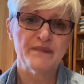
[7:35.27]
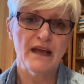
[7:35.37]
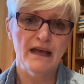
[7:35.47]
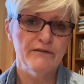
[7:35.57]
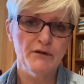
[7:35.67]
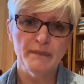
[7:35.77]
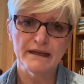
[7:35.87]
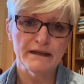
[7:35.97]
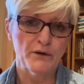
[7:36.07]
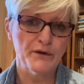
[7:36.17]
everybody,
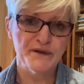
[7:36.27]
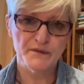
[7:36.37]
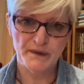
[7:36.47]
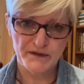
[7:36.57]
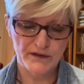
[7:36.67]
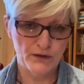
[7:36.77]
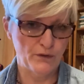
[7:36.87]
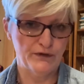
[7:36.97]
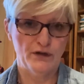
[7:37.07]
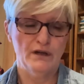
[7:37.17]
you know, Christmas is
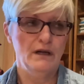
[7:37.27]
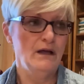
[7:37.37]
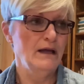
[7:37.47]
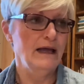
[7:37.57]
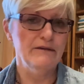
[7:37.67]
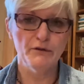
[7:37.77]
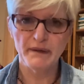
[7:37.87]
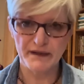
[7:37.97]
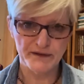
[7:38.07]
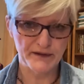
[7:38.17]
over.
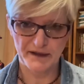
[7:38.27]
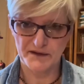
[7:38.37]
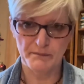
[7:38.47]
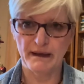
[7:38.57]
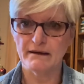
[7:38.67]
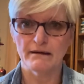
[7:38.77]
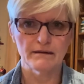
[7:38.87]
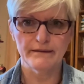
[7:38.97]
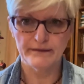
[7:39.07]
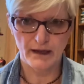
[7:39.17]
Everybody's sick of spending, at
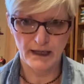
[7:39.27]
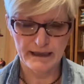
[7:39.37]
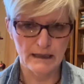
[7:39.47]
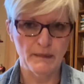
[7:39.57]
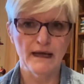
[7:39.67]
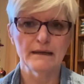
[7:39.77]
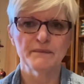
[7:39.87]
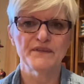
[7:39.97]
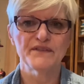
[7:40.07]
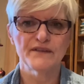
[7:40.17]
least I am. I am
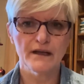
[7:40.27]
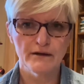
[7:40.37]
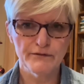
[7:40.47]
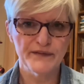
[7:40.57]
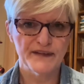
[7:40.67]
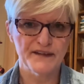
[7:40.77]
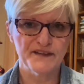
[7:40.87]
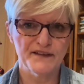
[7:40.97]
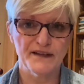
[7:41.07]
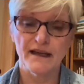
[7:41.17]
sick of sick,
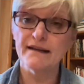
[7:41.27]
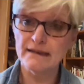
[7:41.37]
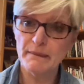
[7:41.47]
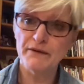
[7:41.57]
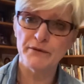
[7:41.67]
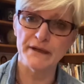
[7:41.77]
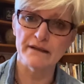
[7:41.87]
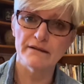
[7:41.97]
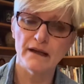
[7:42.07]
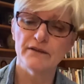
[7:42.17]
sick, sick, except my tree.
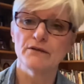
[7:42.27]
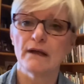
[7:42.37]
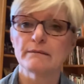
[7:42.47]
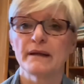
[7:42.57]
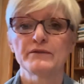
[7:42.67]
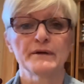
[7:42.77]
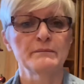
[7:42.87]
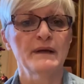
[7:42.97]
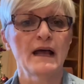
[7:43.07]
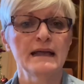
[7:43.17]
I do like my tree,
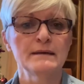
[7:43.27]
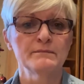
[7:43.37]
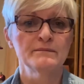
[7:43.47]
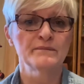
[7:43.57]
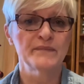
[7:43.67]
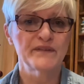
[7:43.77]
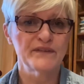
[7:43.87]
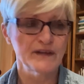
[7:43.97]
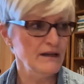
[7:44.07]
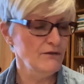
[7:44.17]
but I am
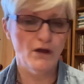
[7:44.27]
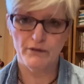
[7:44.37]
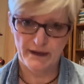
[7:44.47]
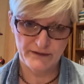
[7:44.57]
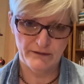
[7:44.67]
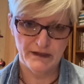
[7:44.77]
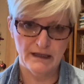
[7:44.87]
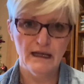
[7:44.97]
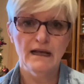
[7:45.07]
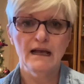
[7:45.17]
sick of all the rest of it.
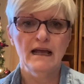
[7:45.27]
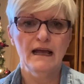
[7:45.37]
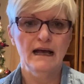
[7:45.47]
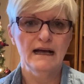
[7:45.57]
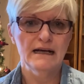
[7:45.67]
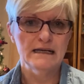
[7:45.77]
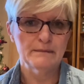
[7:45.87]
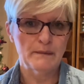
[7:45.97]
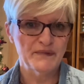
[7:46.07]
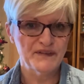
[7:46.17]

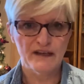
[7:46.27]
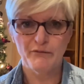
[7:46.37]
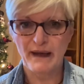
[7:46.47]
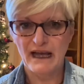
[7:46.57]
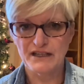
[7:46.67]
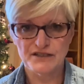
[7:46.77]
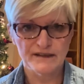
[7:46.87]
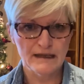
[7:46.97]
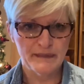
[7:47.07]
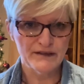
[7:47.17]
Um, I'm sick of packages
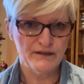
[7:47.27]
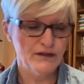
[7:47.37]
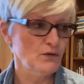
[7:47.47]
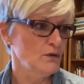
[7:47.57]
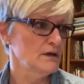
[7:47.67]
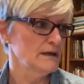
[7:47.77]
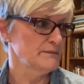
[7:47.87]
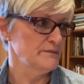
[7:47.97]
coming to the door. I'm,